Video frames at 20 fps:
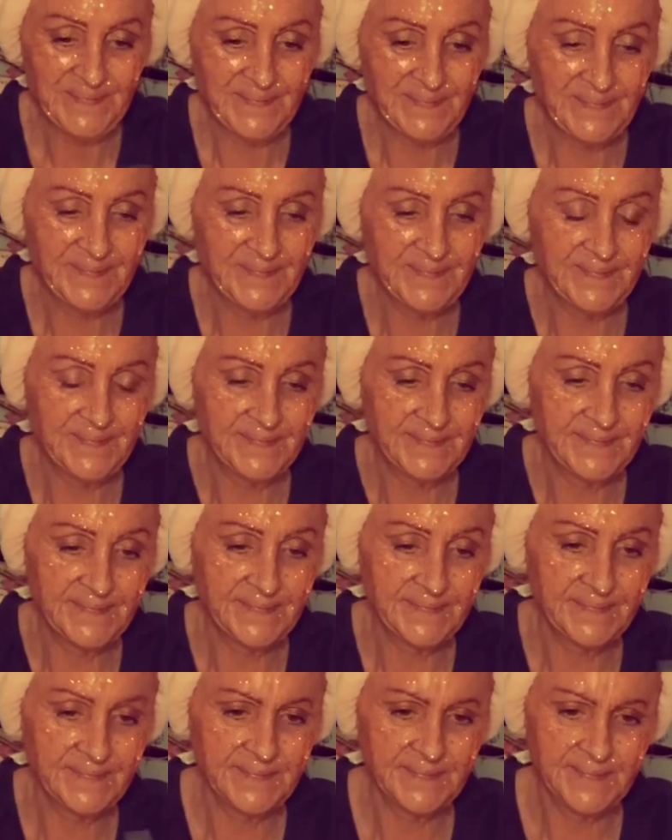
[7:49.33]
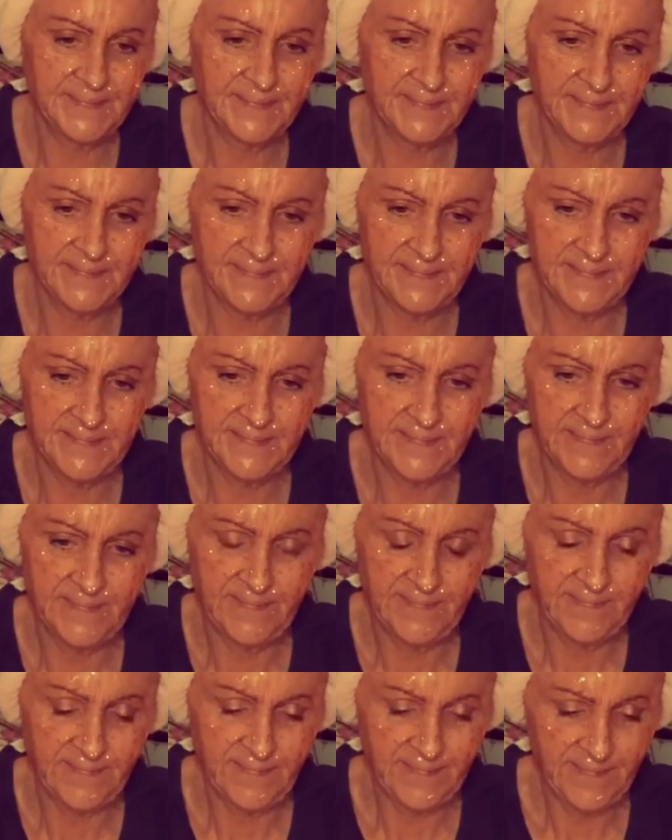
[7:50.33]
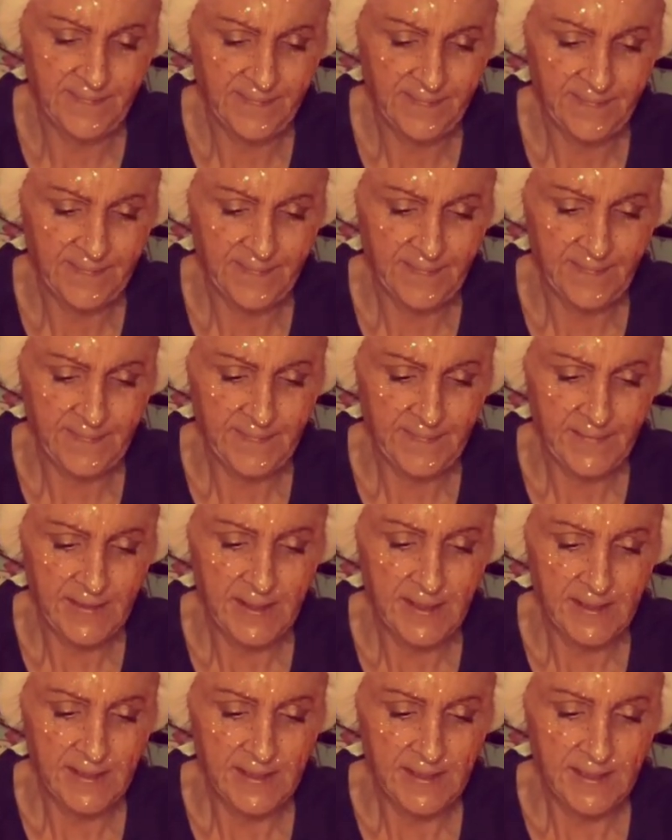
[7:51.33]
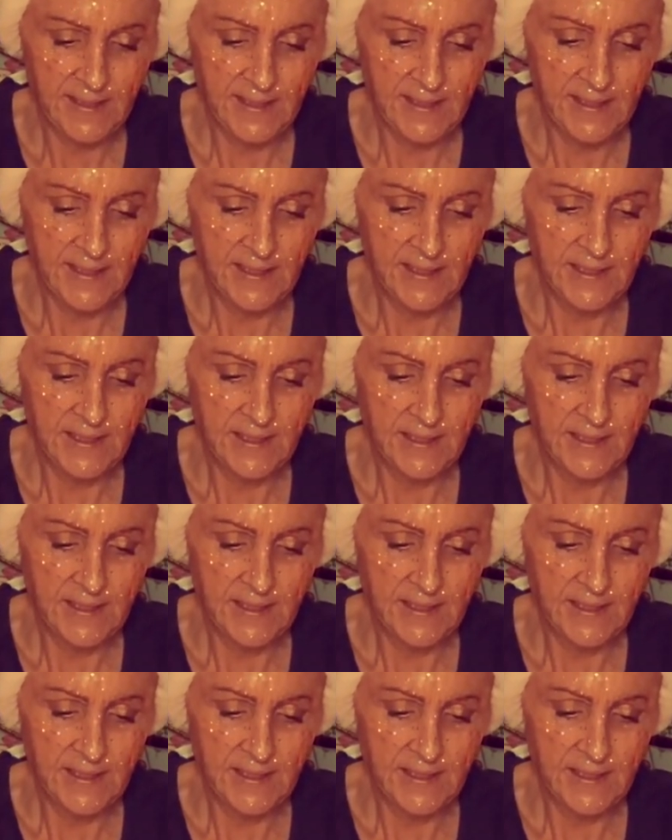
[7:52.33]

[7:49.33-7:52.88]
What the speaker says: [no speech]